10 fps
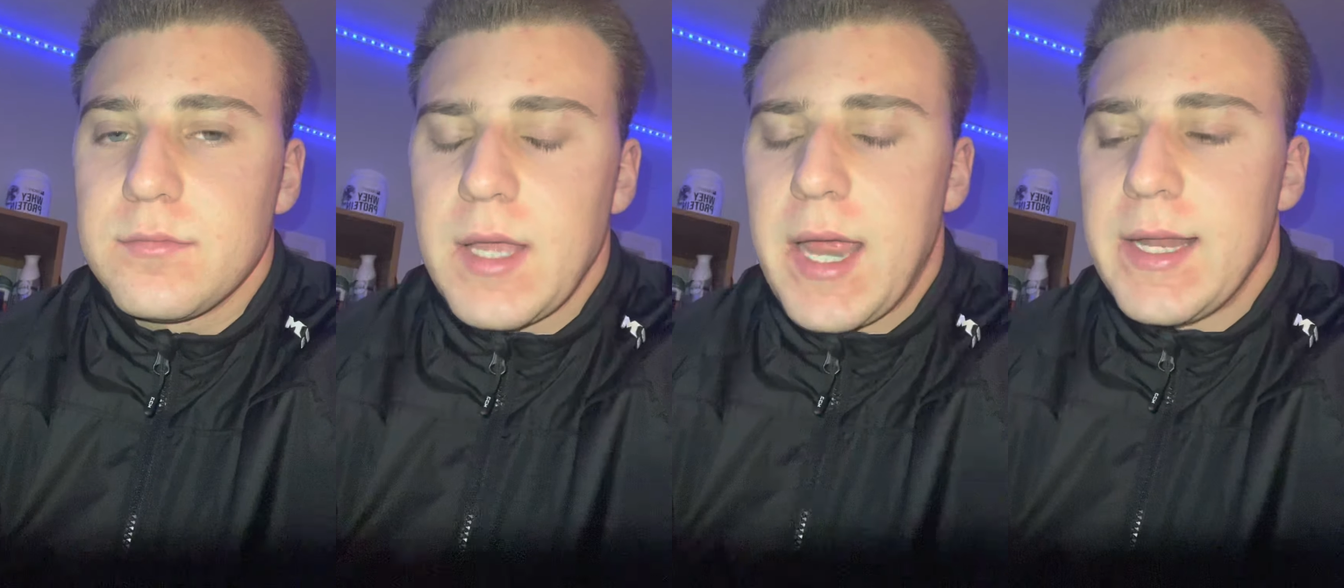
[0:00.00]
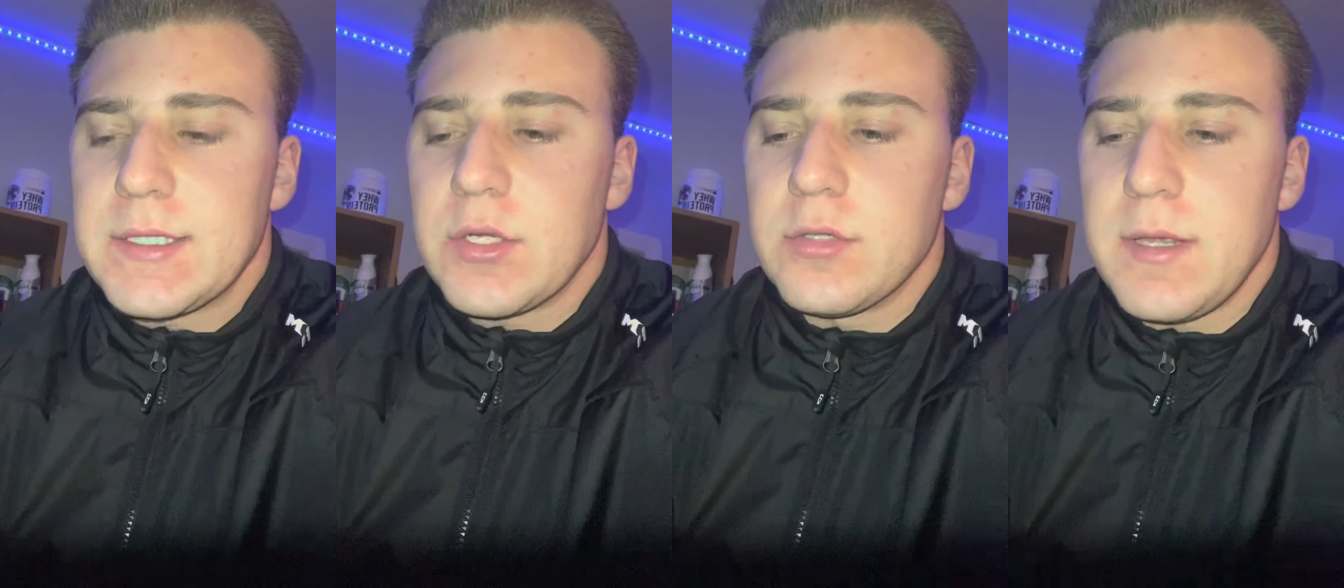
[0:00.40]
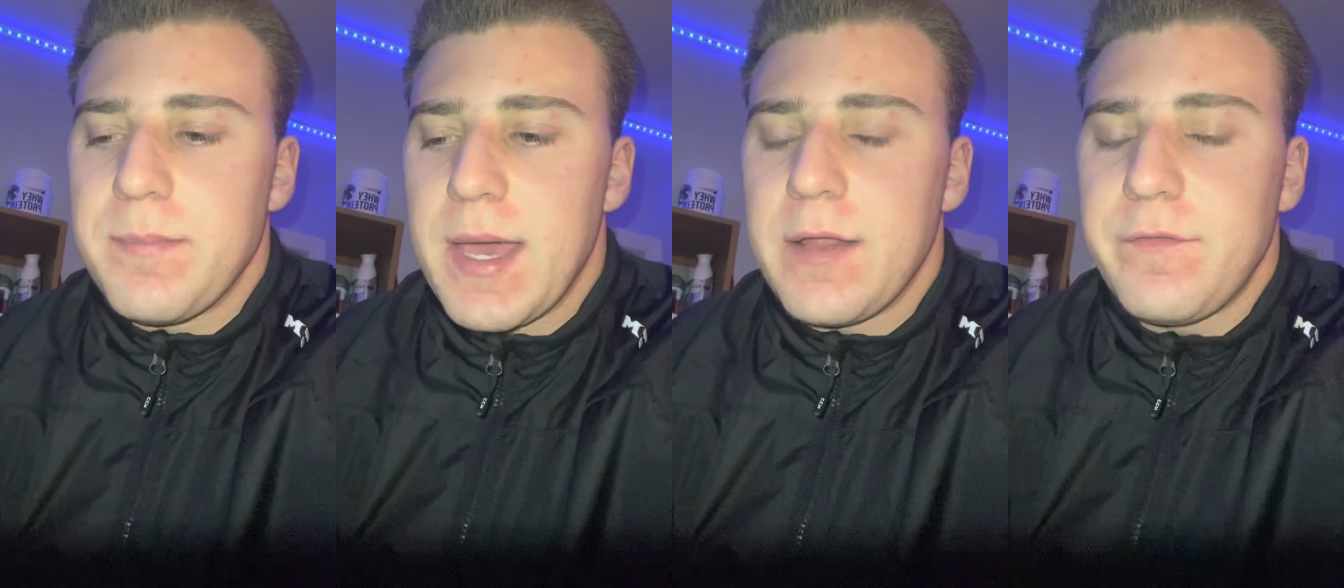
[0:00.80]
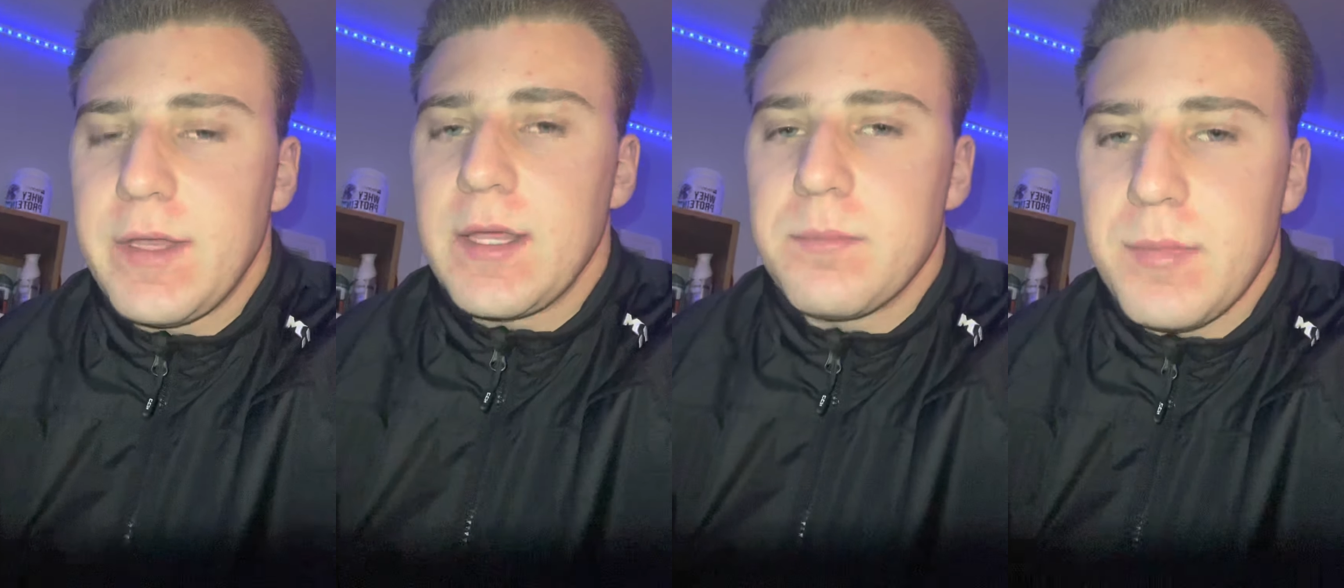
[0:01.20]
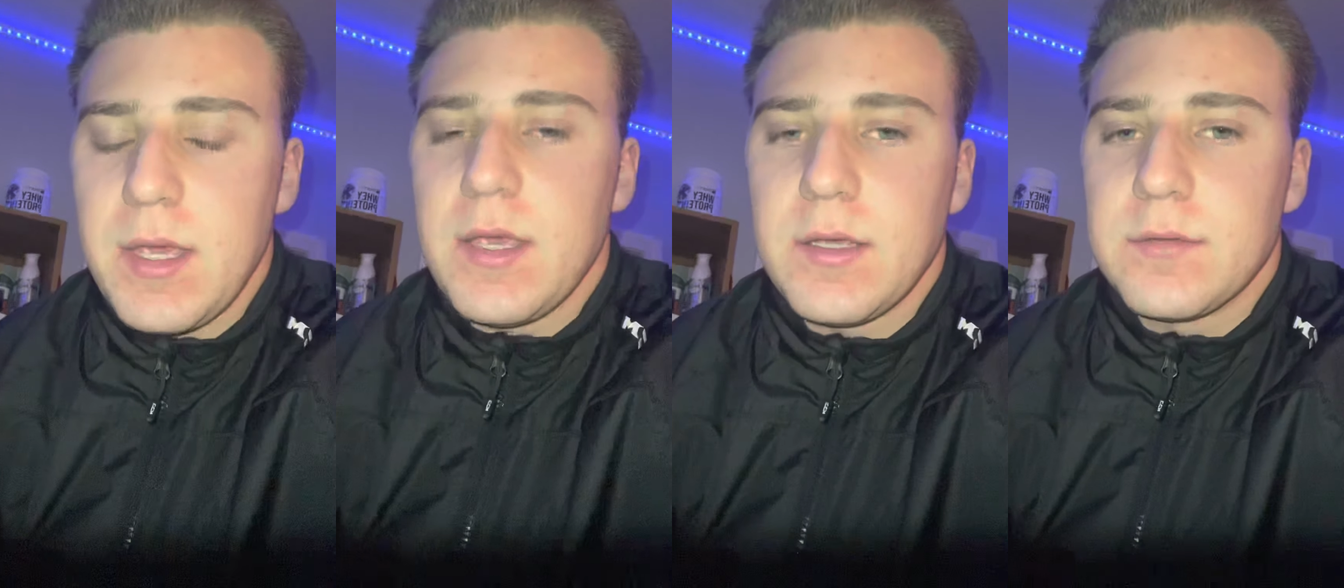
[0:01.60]
And it's only benefiting
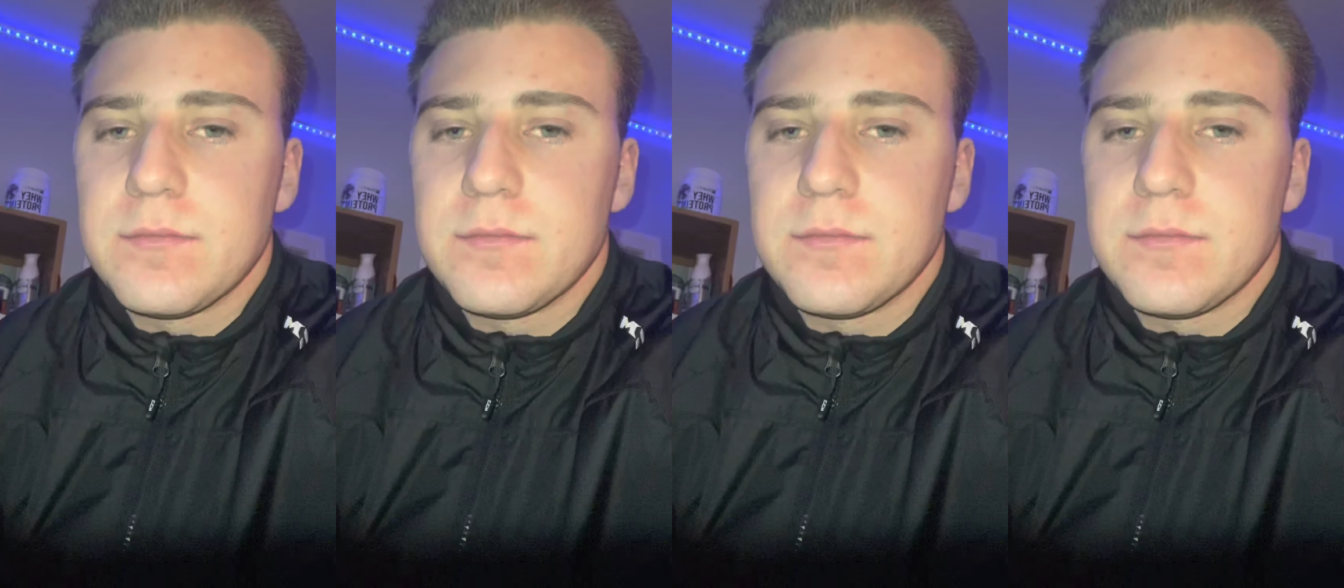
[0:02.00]
me.